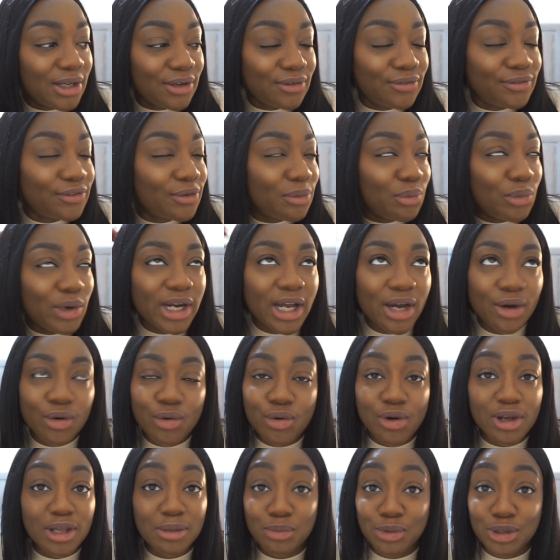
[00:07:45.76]
from when I
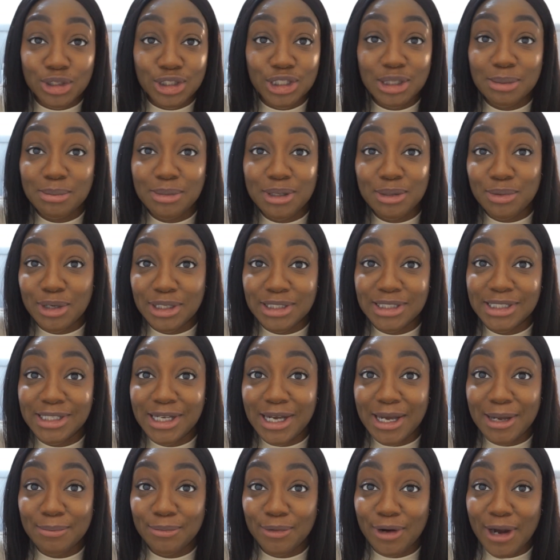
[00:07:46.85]
caught him watching me one
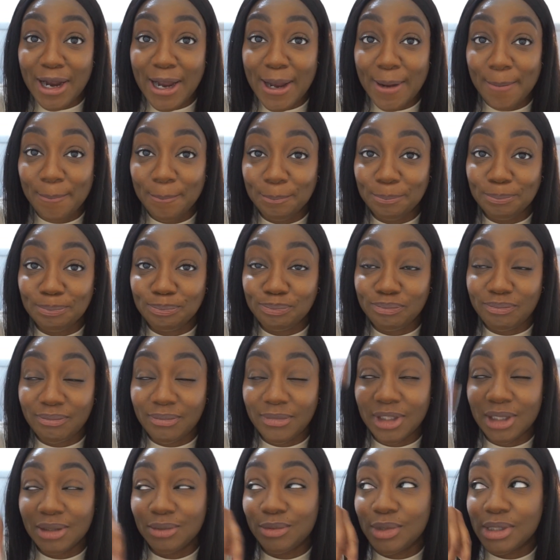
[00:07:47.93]
time, right?
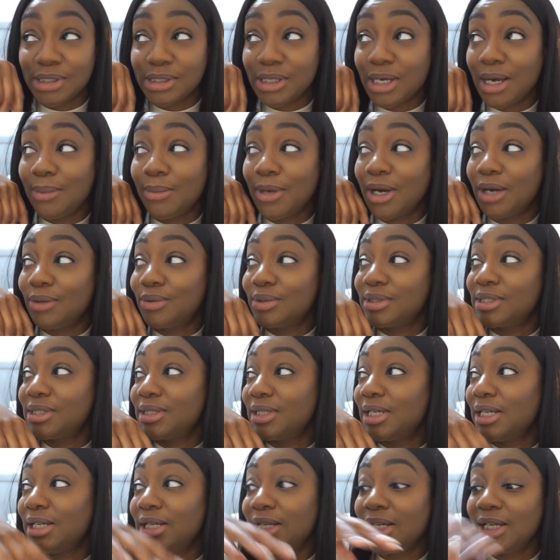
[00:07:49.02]
One time I was
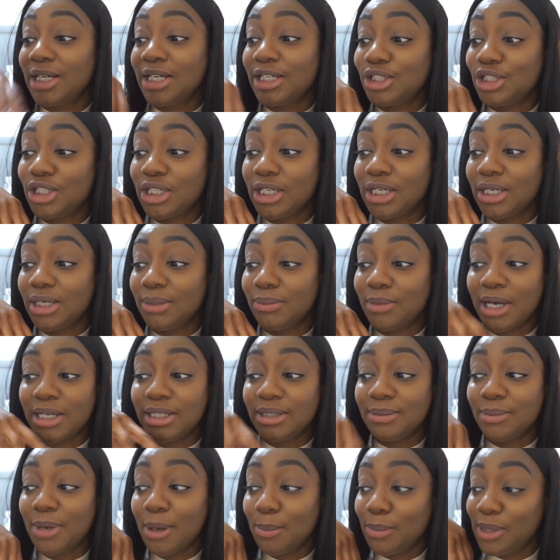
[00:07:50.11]
in the kitchen
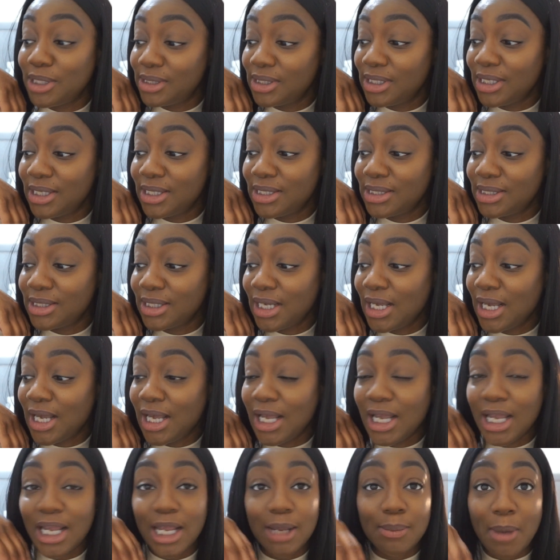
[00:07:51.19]
minding my business
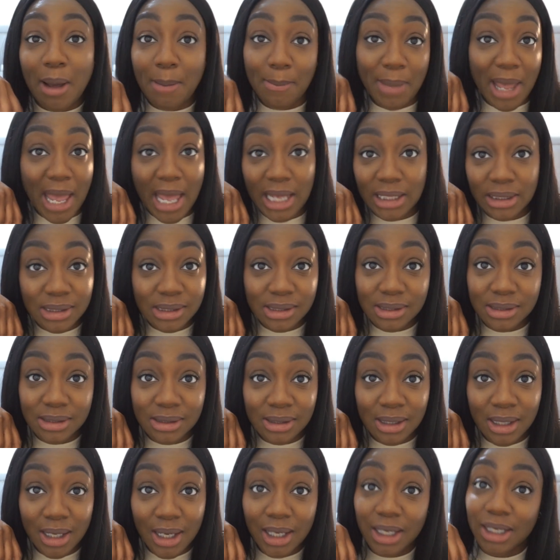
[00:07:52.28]
in my pants,
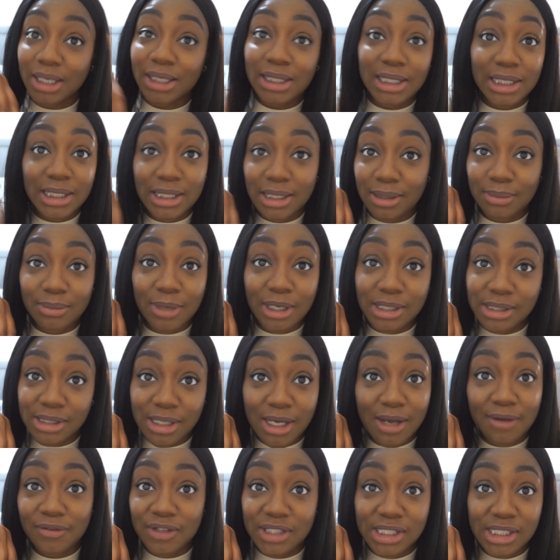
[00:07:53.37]
cleaning my
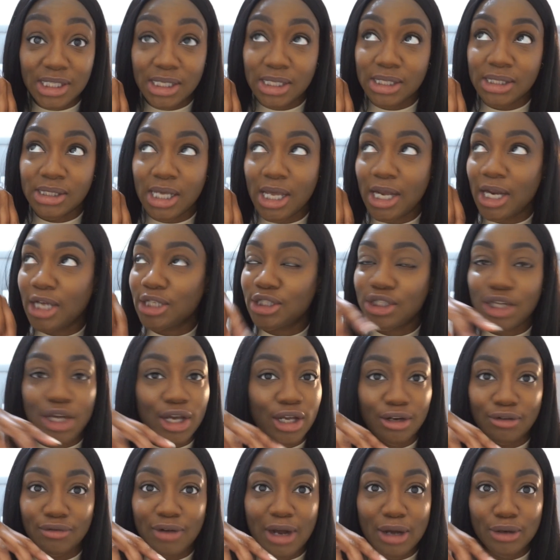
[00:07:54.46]
surfaces, and I
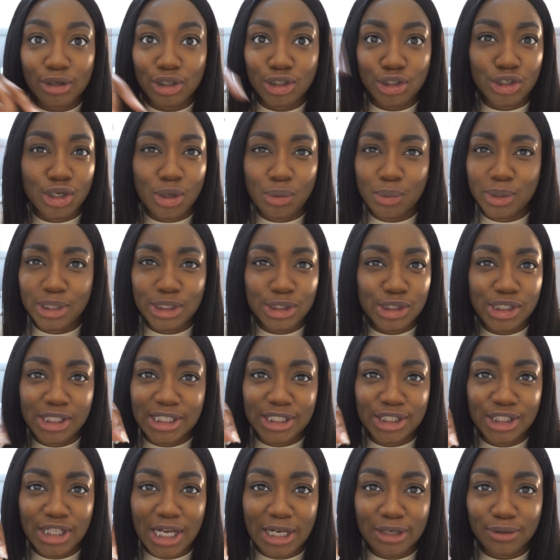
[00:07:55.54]
turned around, and you know when you see the
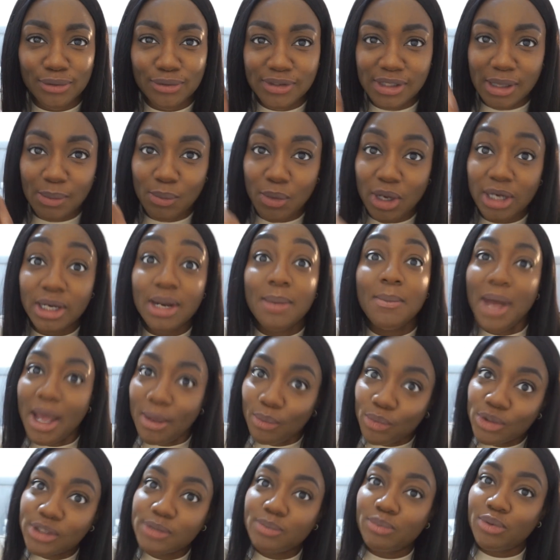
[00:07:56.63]
shadow of someone, the
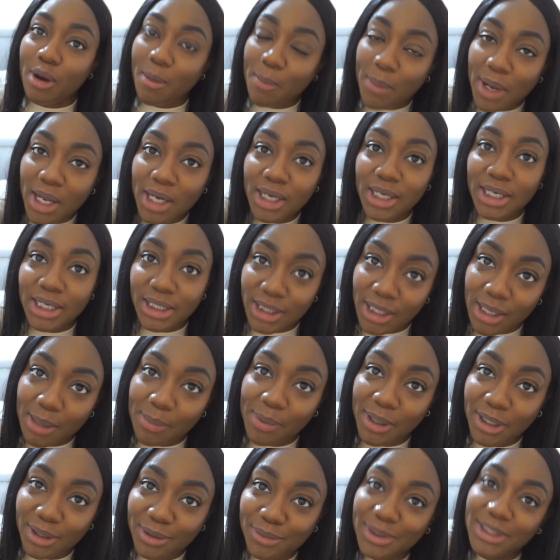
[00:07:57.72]
man was proper leaning up
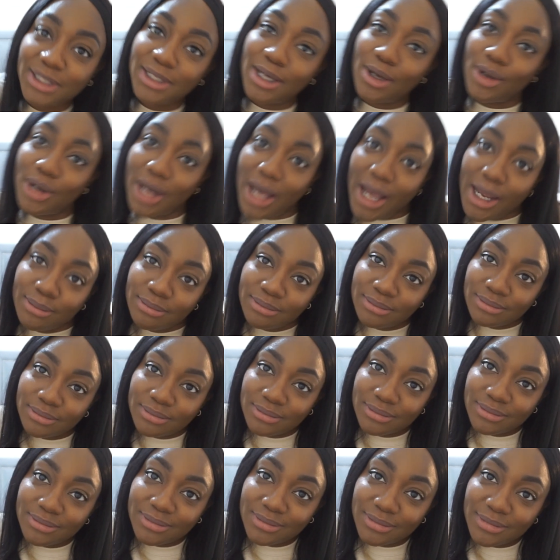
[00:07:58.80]
at the window, like.
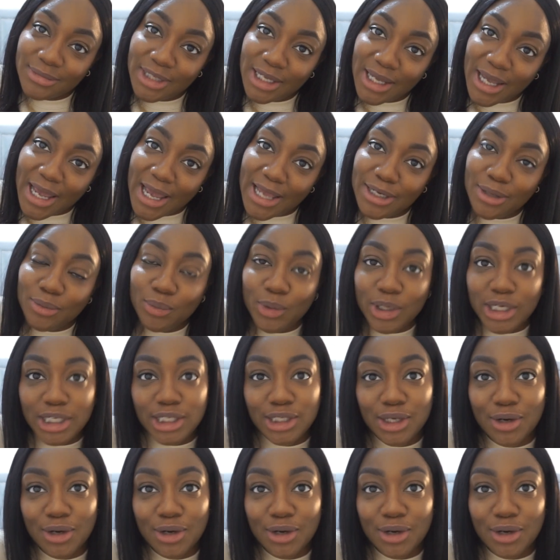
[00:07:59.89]
And then when he